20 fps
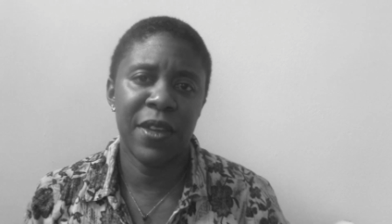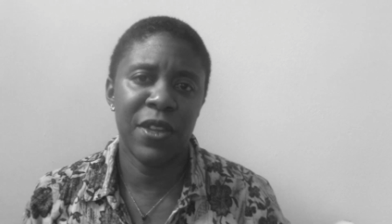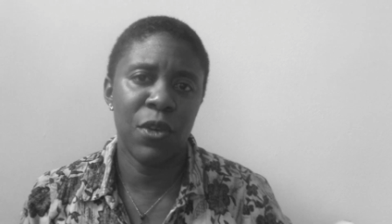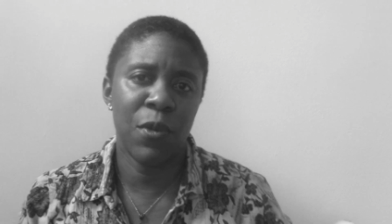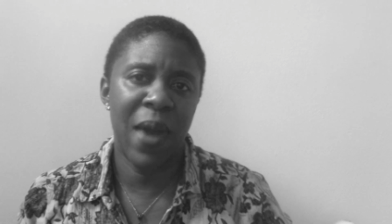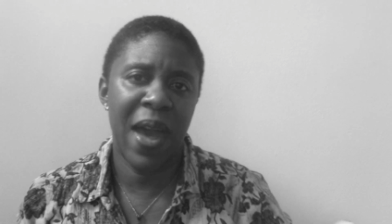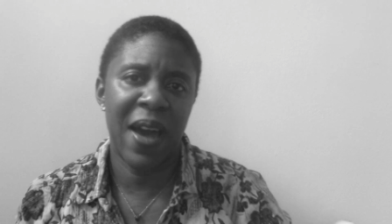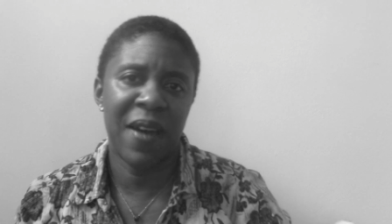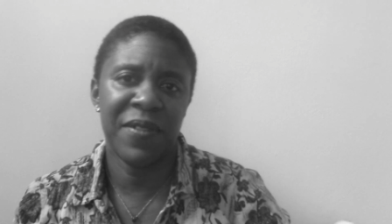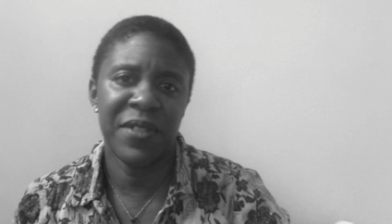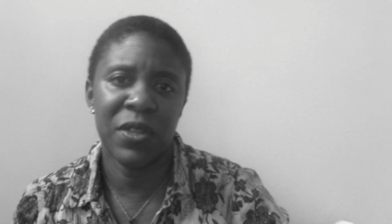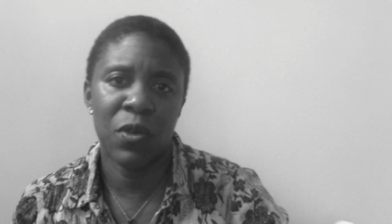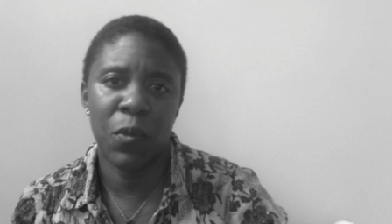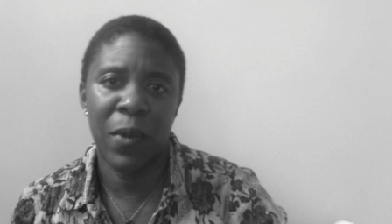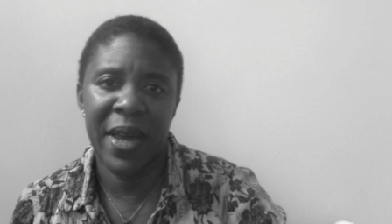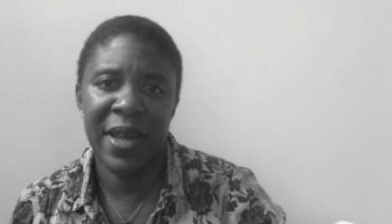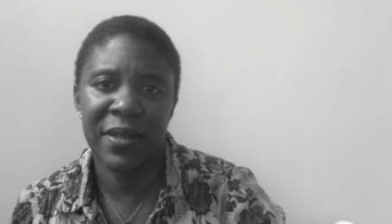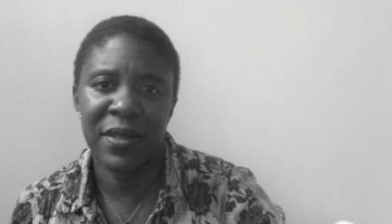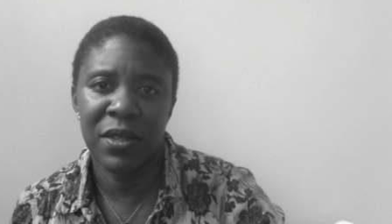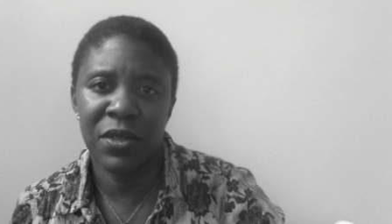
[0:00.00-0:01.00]
you have to
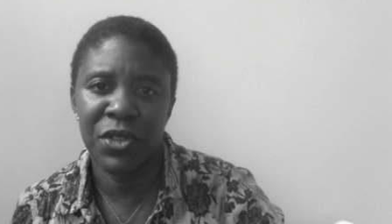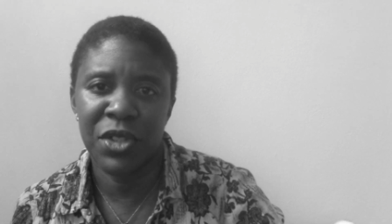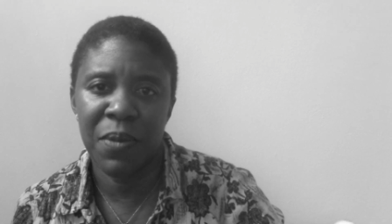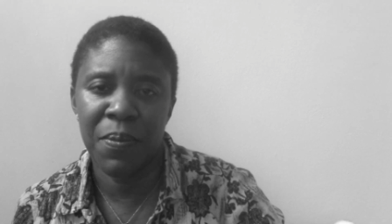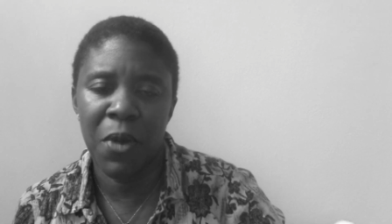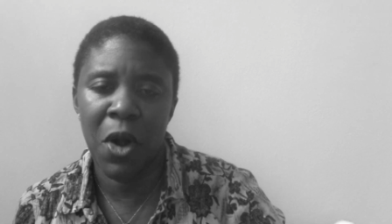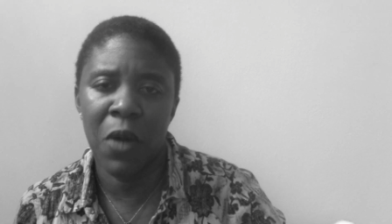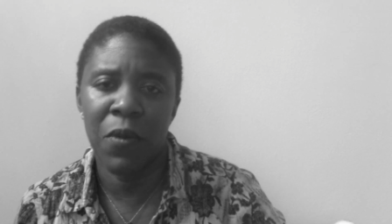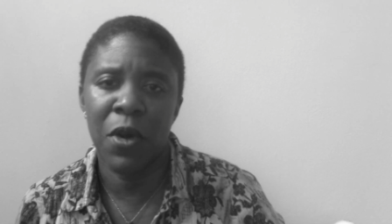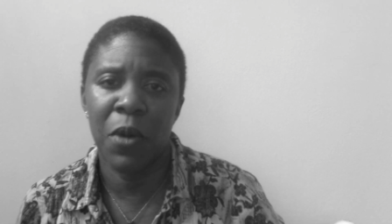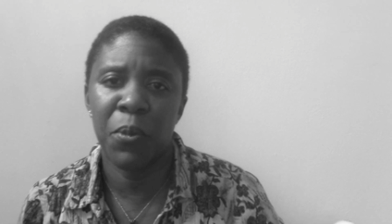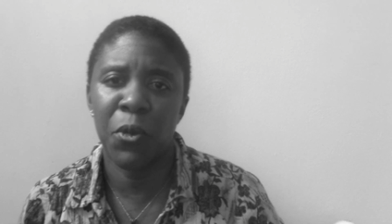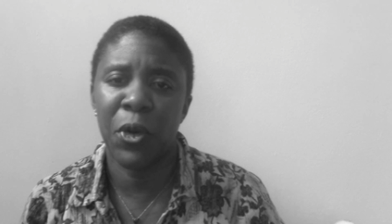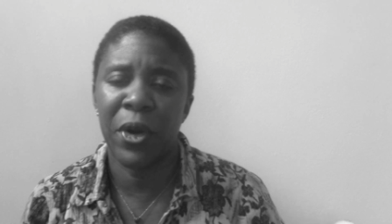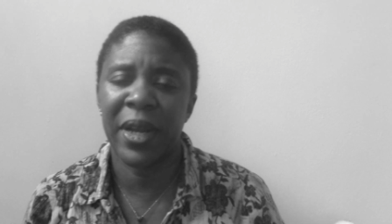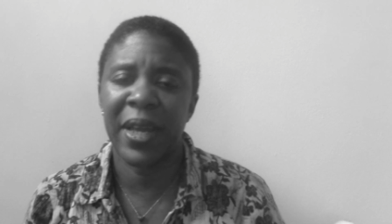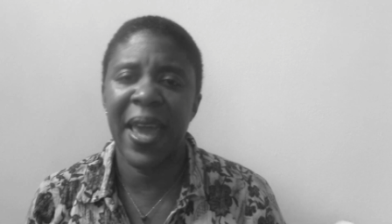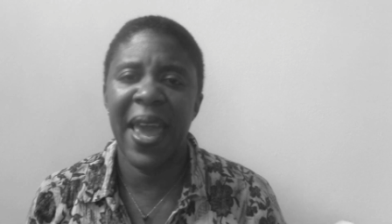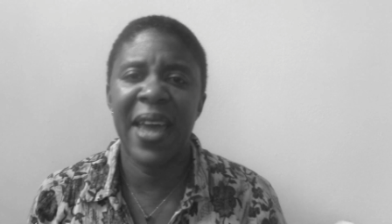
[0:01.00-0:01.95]
wait till tomorrow morning.